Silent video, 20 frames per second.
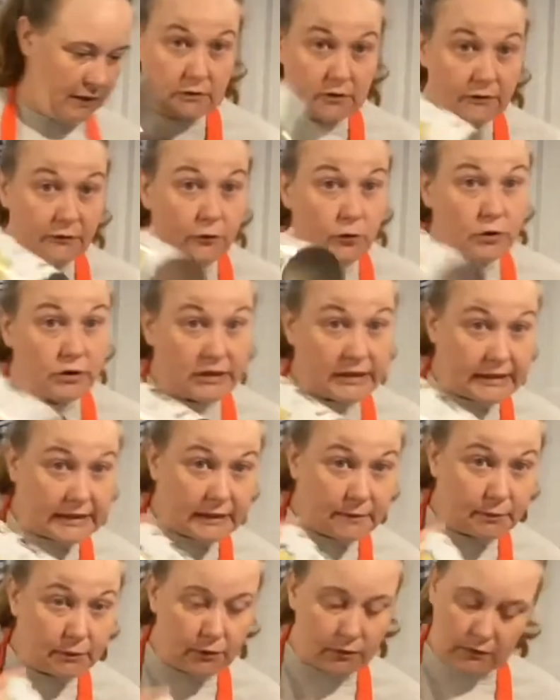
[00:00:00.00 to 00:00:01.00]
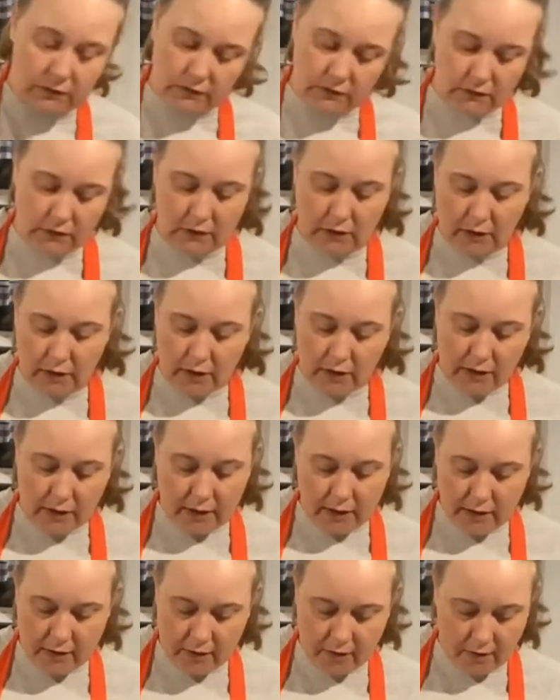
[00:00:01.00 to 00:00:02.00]
4 teaspoons
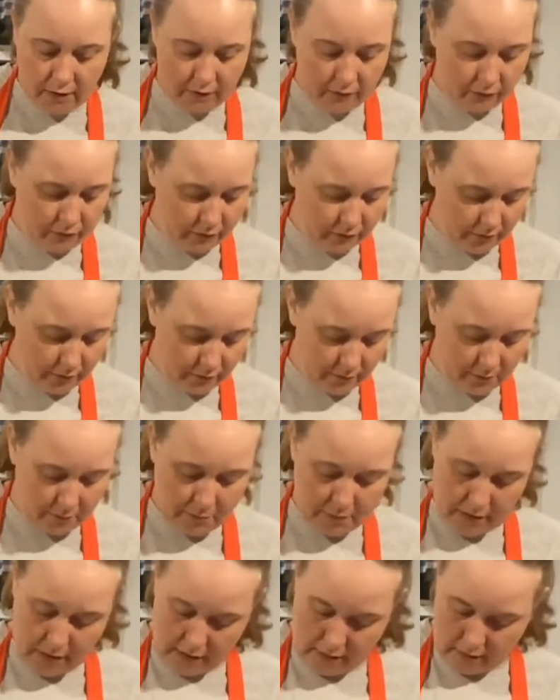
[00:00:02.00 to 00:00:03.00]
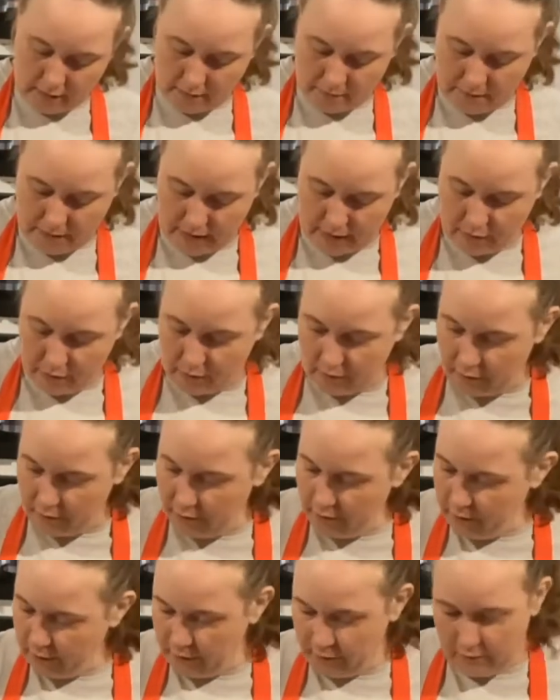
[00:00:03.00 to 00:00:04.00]
of baking powder.
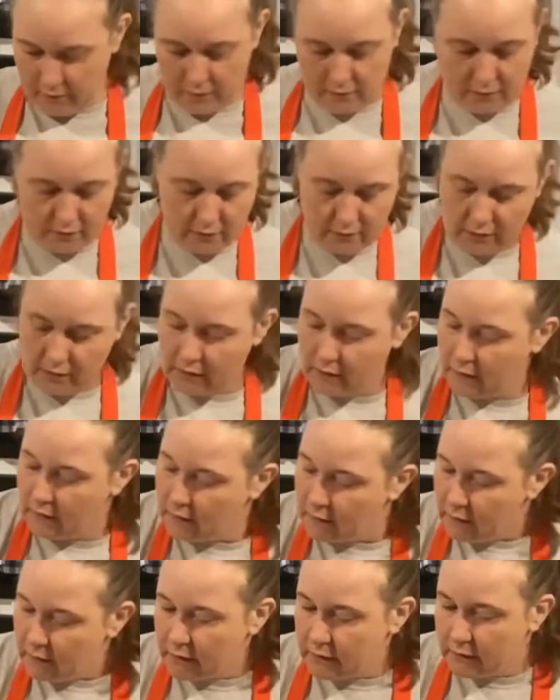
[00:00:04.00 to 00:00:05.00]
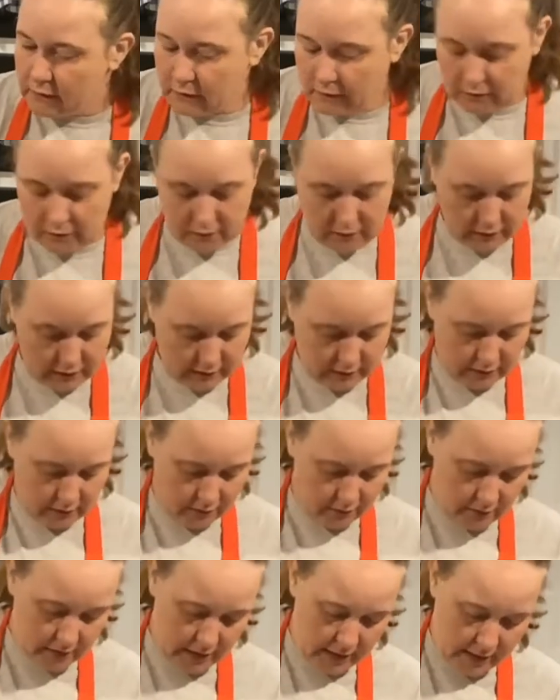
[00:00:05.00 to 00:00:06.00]
So let's do
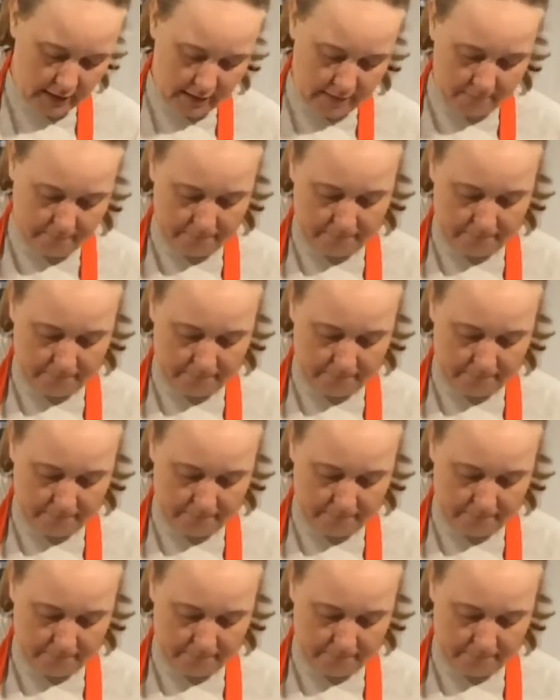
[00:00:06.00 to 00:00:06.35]
that.